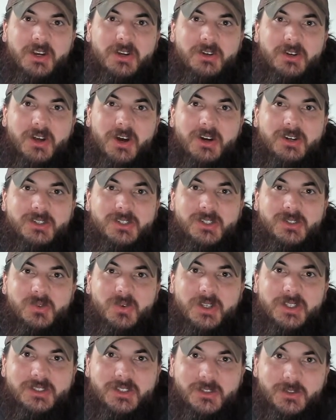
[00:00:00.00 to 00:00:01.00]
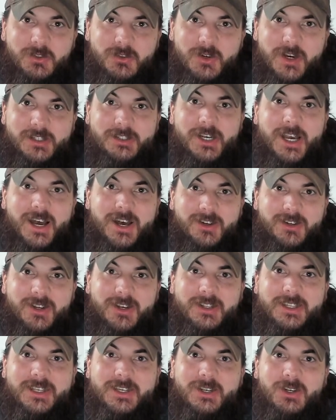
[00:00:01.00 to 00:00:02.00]
your dog just wants to stretch out
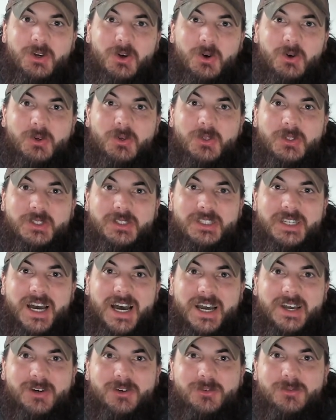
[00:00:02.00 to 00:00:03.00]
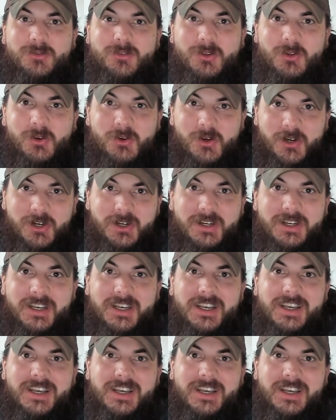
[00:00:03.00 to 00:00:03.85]
on the cold tile floor.